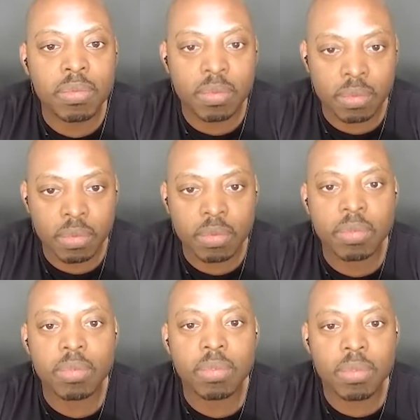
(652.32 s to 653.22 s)

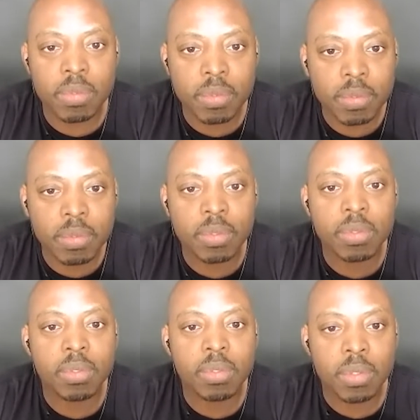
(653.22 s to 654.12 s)

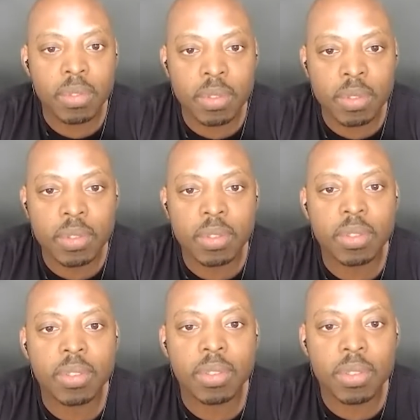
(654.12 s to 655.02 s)

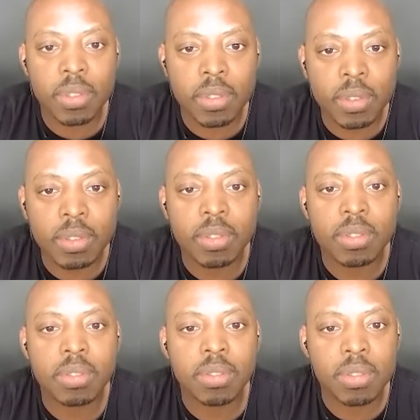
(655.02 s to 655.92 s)

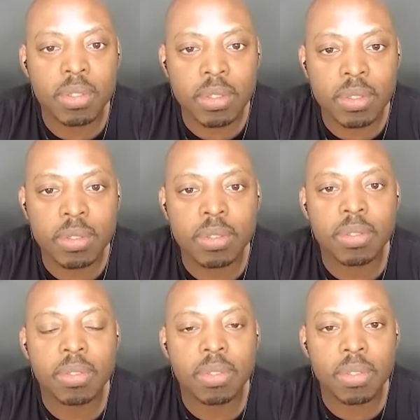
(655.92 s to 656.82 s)

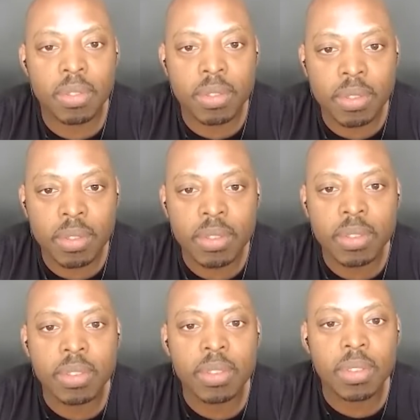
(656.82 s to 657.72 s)

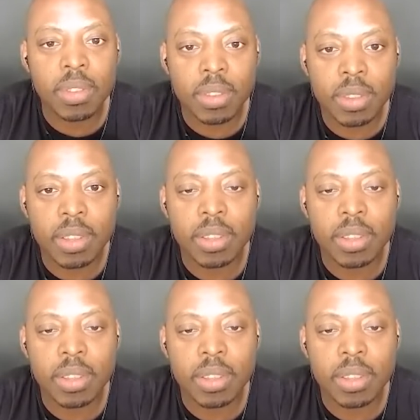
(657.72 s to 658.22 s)
No words are spoken by the person on screen.